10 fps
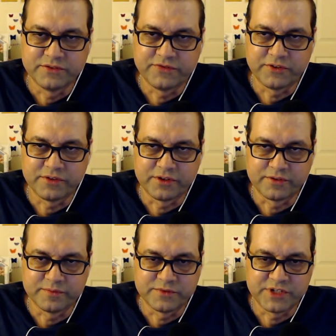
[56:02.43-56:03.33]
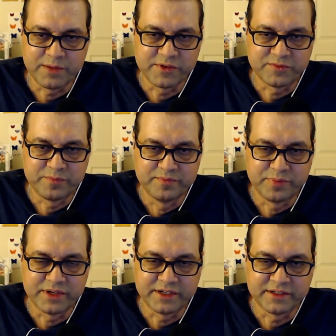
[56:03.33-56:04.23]
for a little shameless
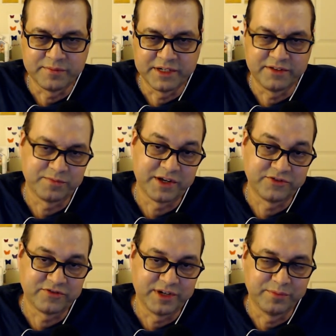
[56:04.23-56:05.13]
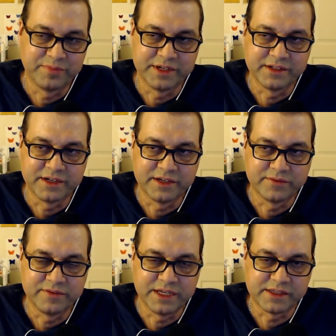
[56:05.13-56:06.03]
plug, I mean, it is my stream, but
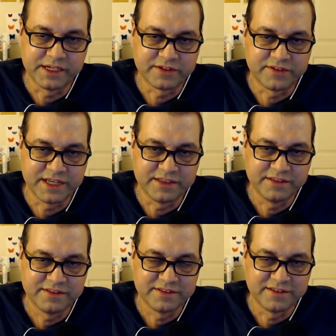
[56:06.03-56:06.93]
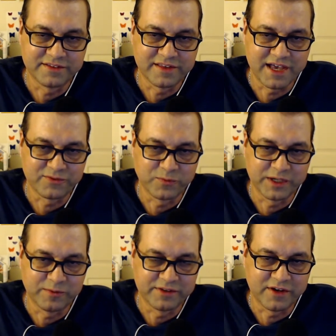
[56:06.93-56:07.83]
DLN Extend this last
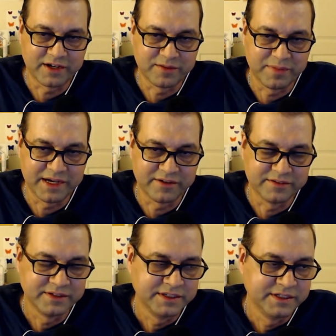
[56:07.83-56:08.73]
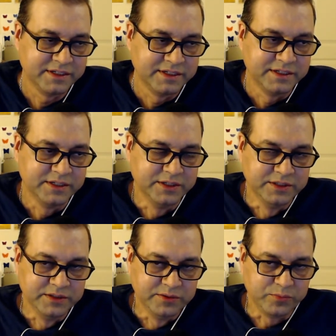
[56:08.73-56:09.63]
week we talked about
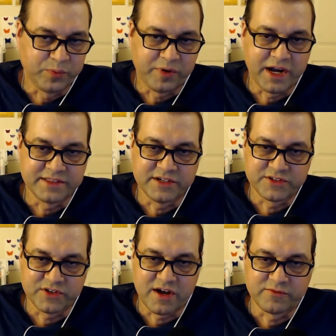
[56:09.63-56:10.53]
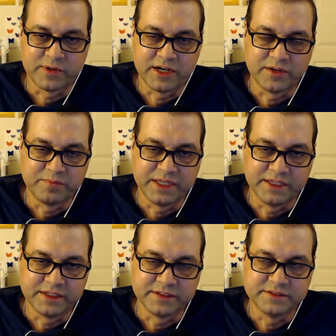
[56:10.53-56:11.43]
proprietary software and
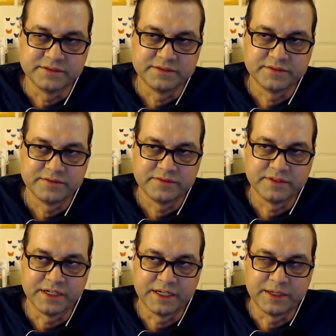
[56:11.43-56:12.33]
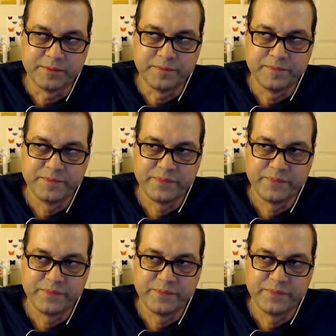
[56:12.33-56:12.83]
being, um,